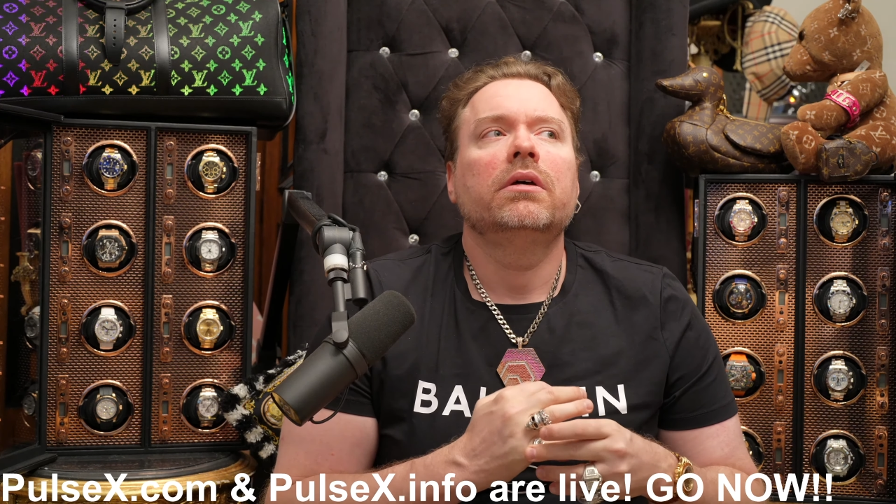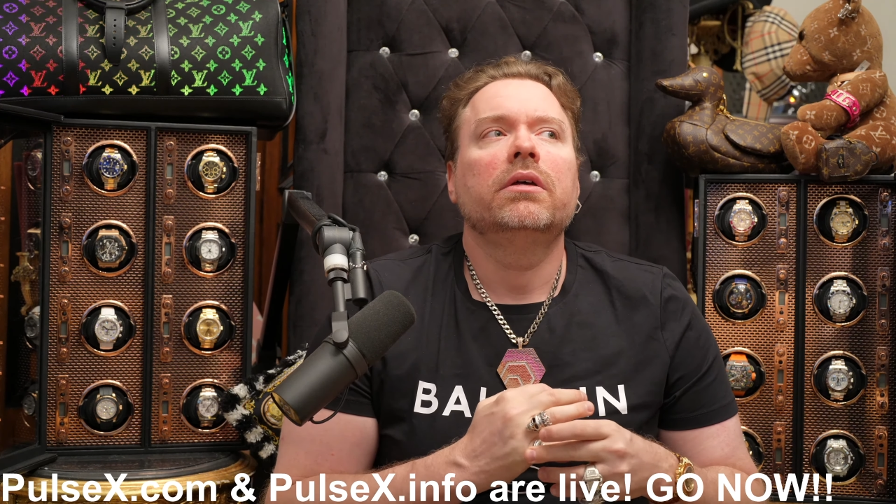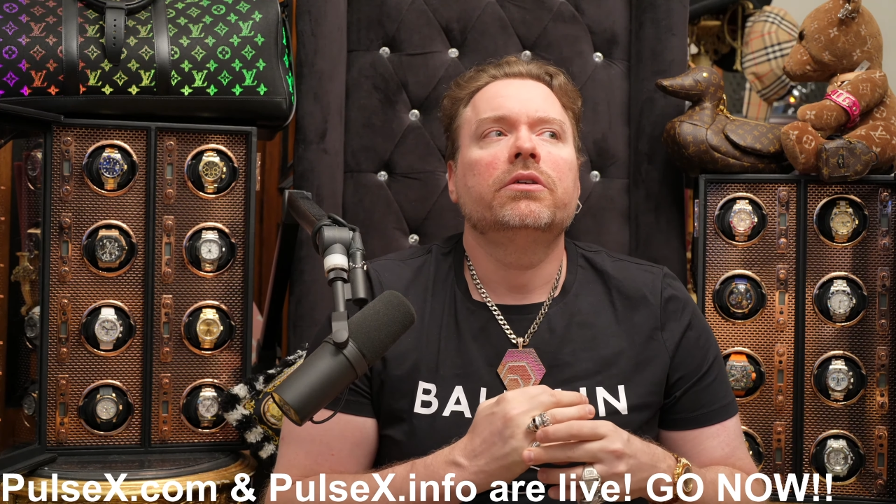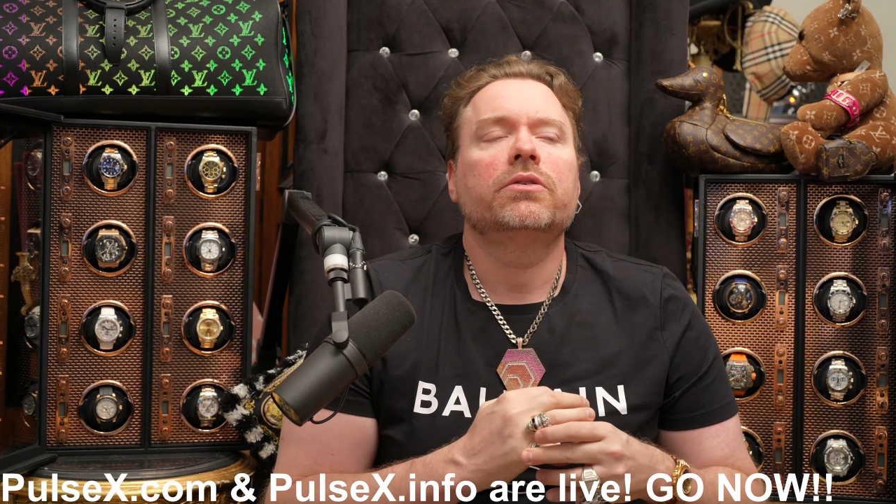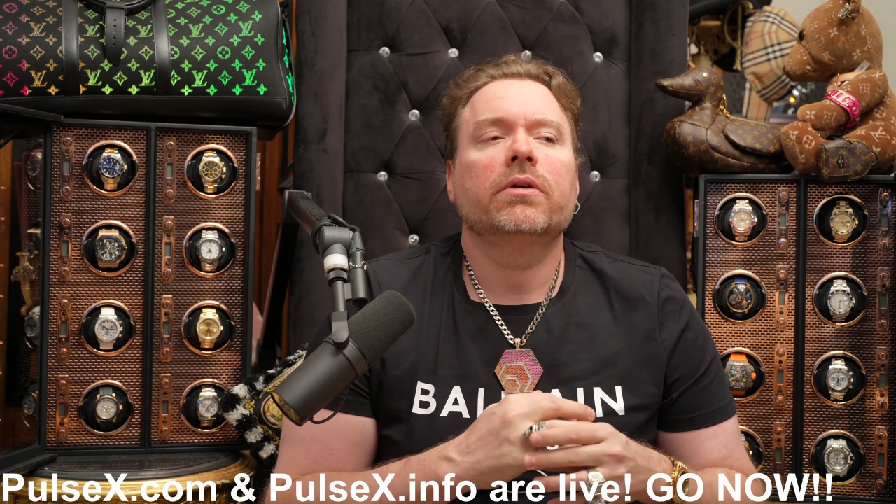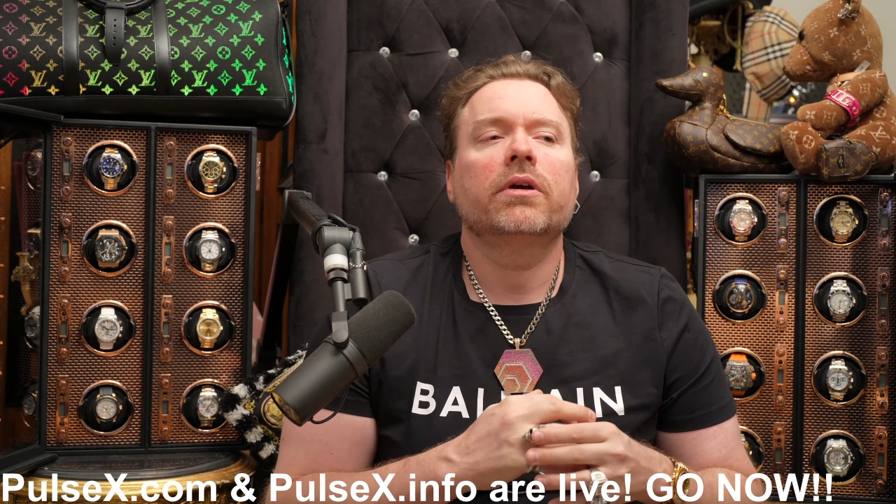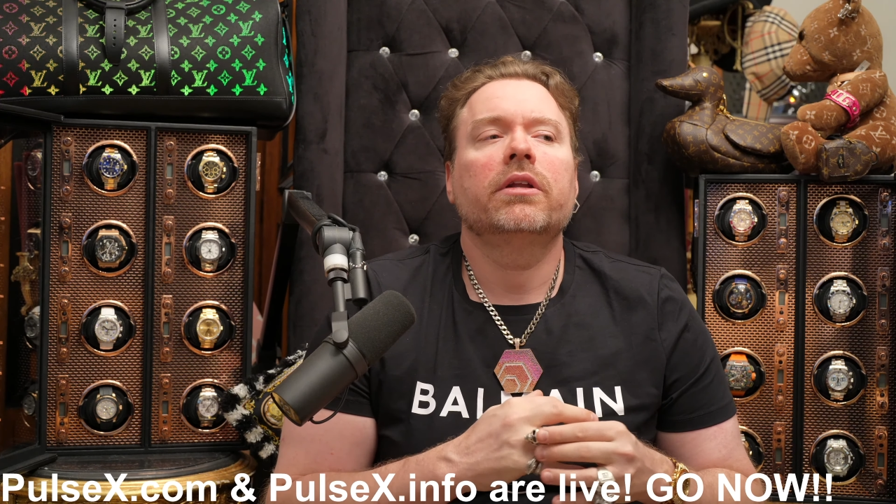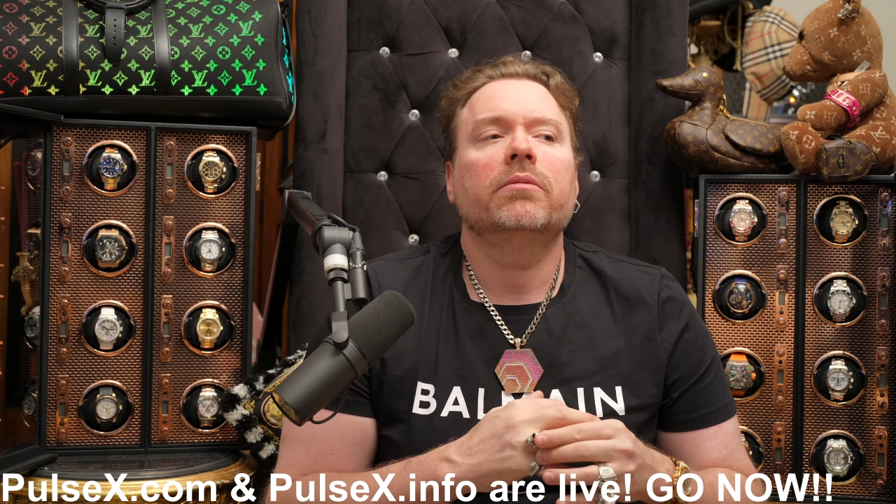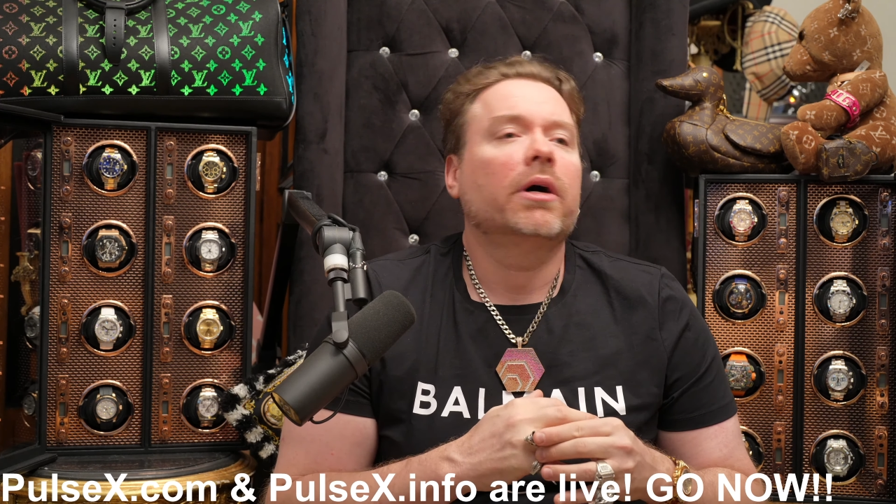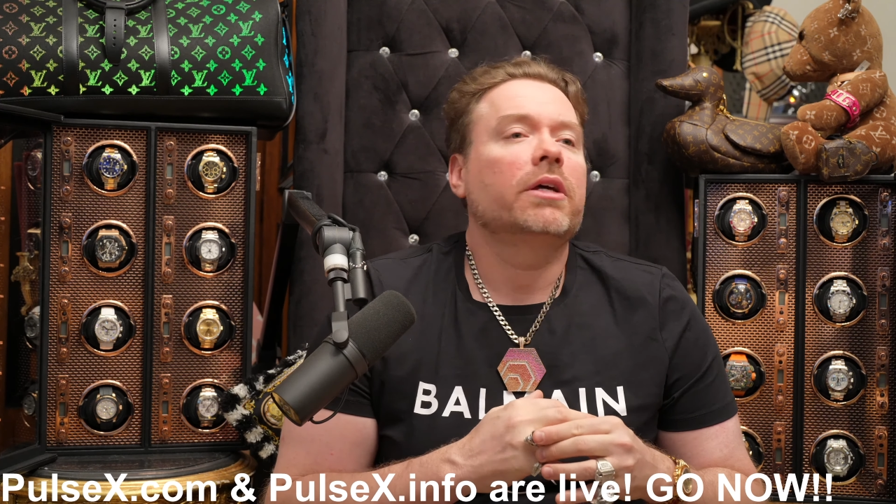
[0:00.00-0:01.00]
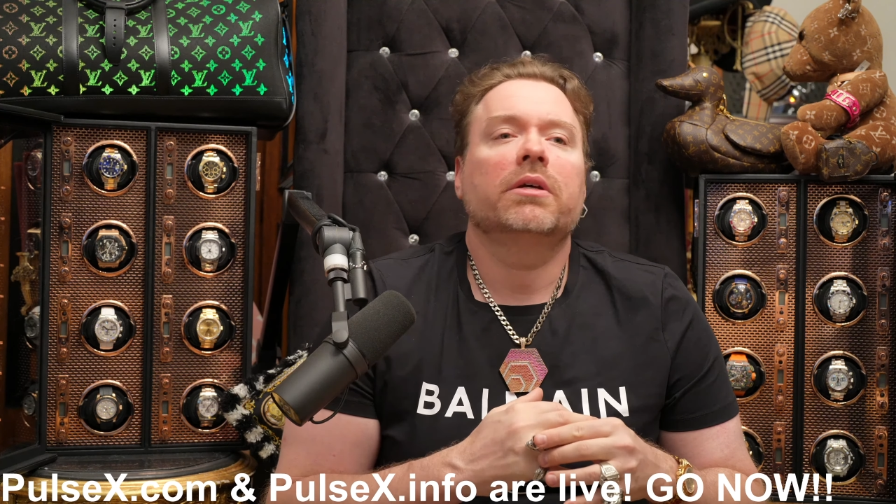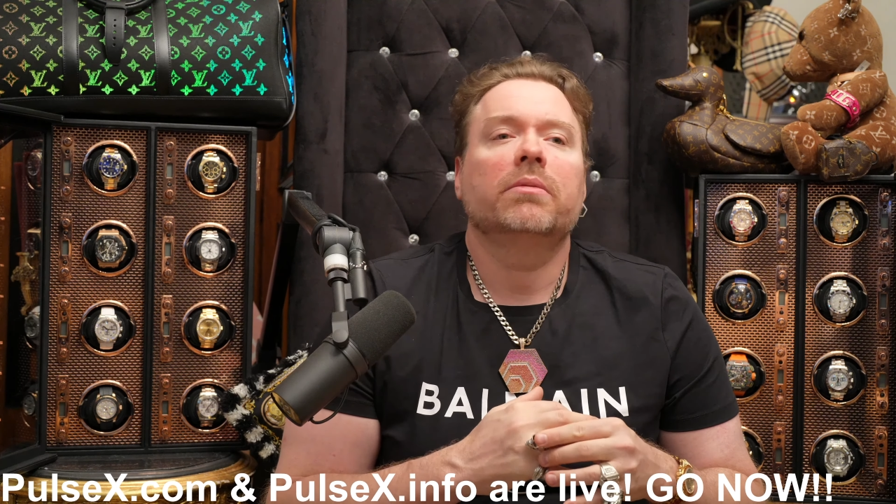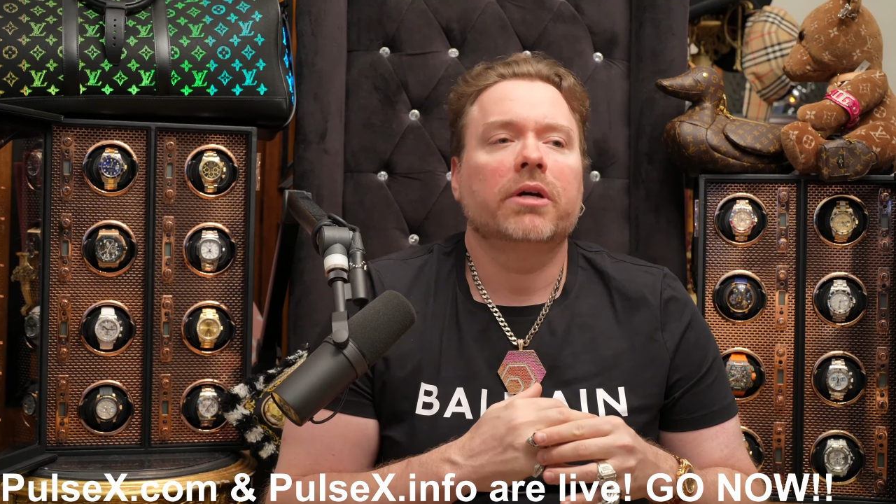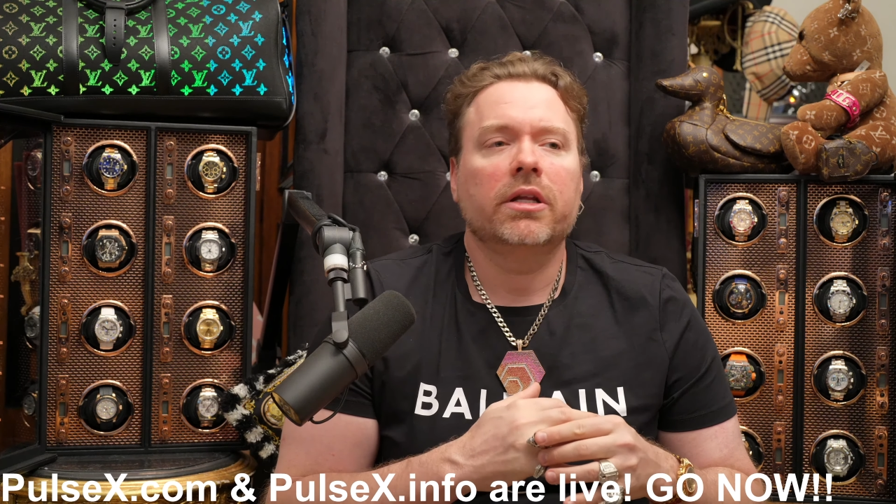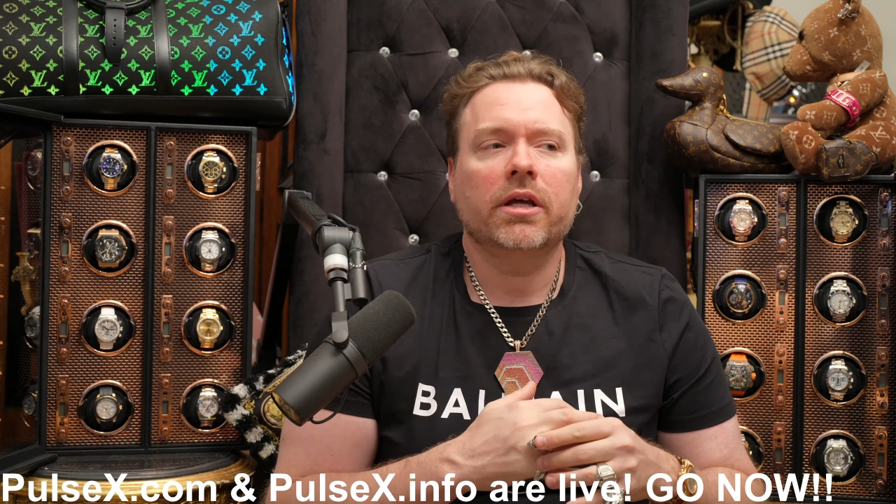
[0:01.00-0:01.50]
is created by
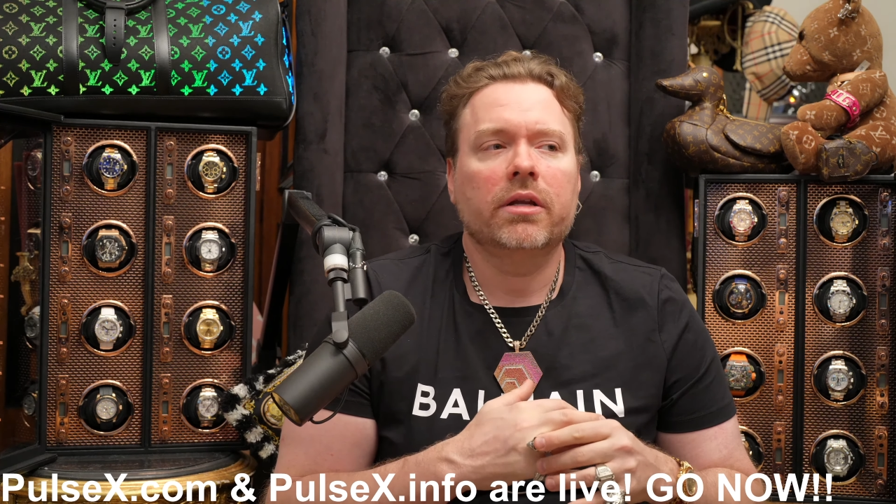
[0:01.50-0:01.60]
somebody.